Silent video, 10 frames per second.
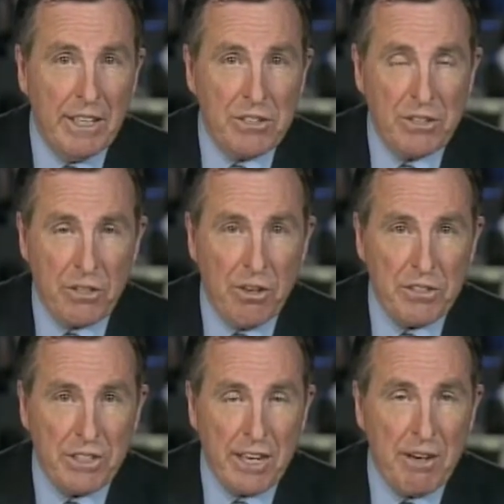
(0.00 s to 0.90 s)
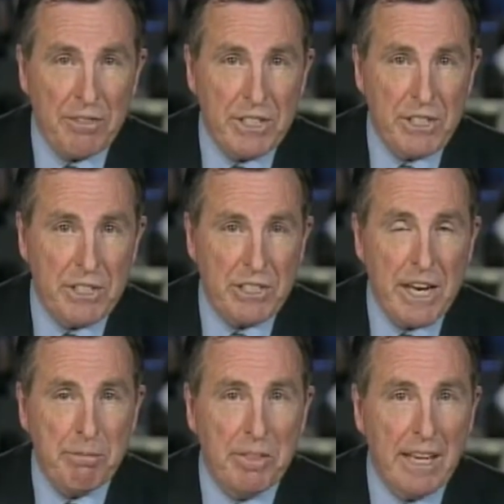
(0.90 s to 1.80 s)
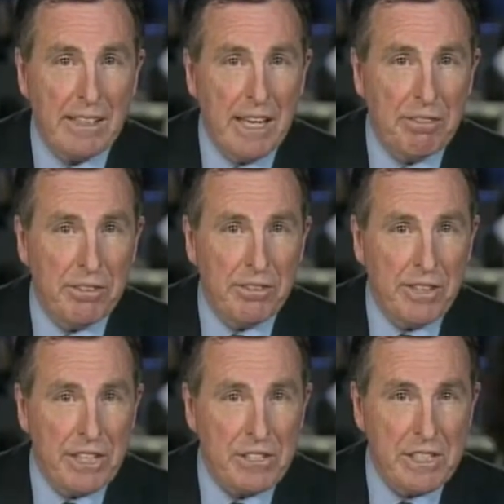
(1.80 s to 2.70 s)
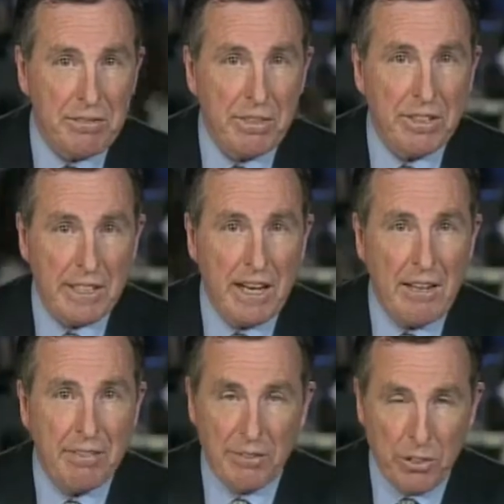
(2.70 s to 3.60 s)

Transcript: So as long as the conversation is kept to that level, they seem fairly confident.